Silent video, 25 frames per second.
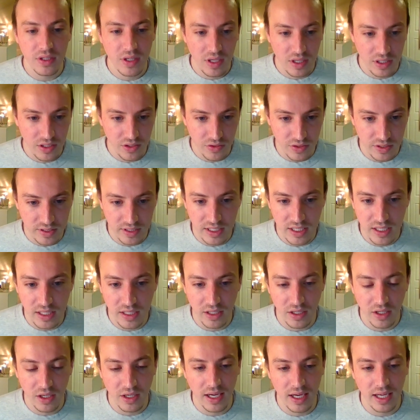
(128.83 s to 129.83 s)
You'll see
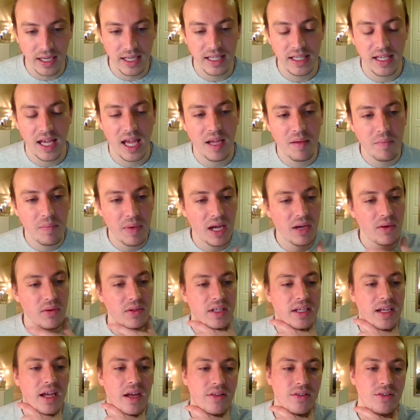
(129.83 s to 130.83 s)
here, and he came back with a
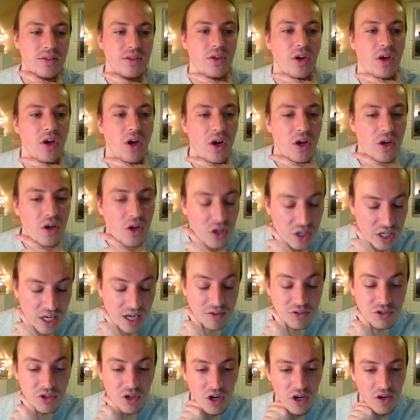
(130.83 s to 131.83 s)

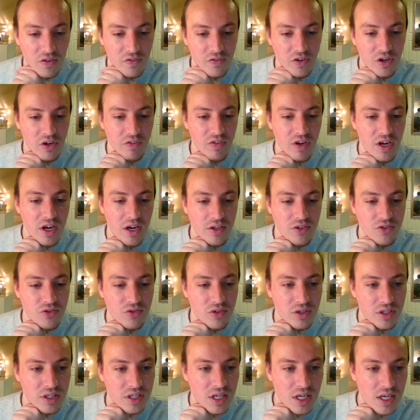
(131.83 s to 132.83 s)
counter offer of
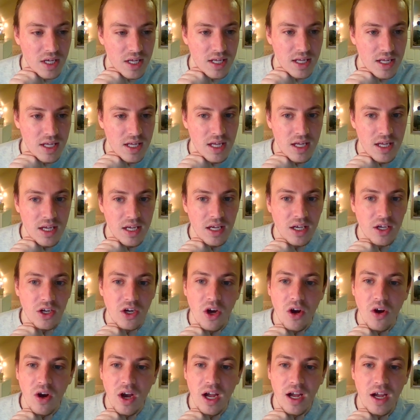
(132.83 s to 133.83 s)
$100. You
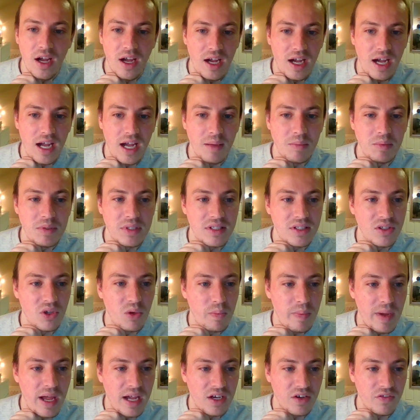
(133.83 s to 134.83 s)
know, I'm still
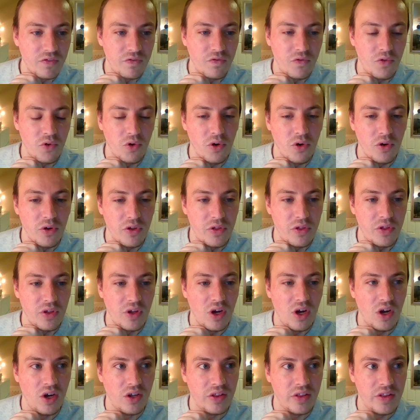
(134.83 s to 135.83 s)
back and forth
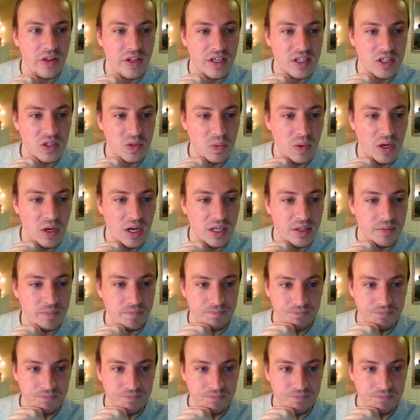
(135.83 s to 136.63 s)
on this one.